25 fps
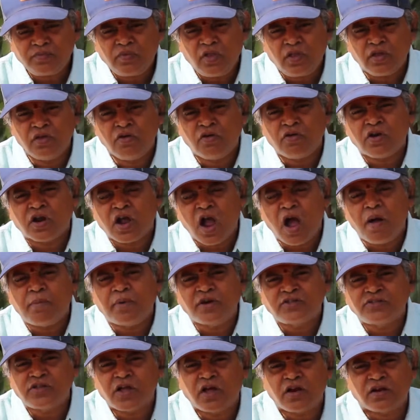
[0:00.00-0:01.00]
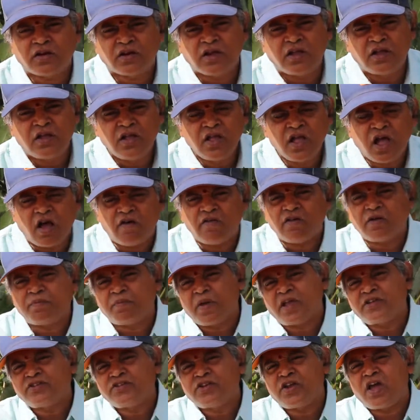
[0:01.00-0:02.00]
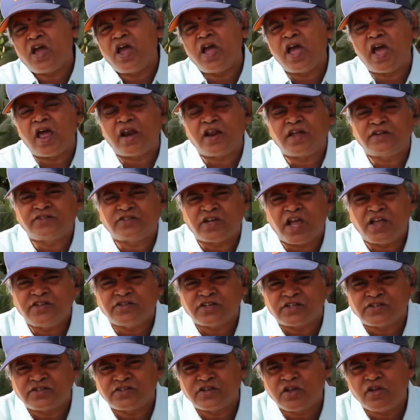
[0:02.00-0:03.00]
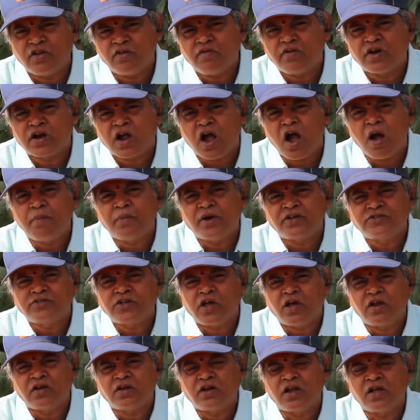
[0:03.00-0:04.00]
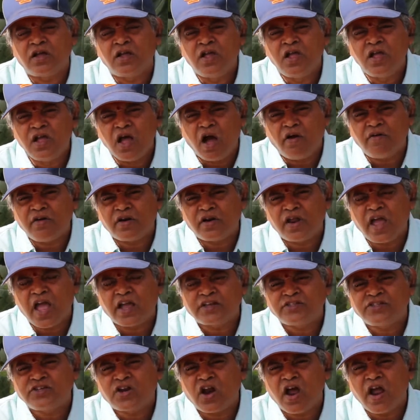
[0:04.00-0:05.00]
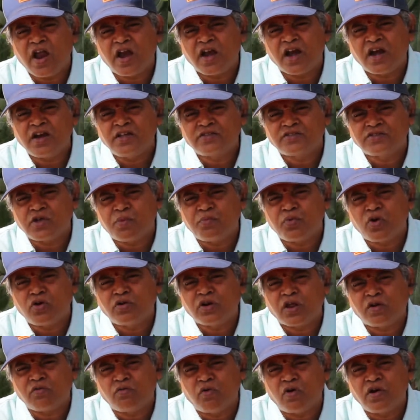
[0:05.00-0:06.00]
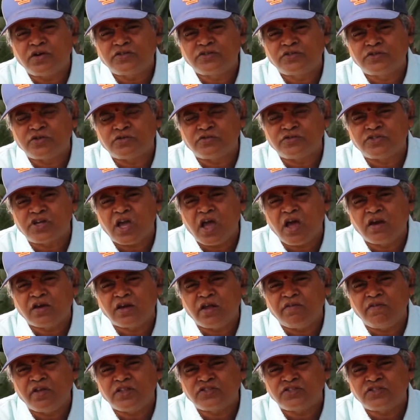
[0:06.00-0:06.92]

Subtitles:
Your comments are our best energizers. Your comments are our extra added supporting words to JRTV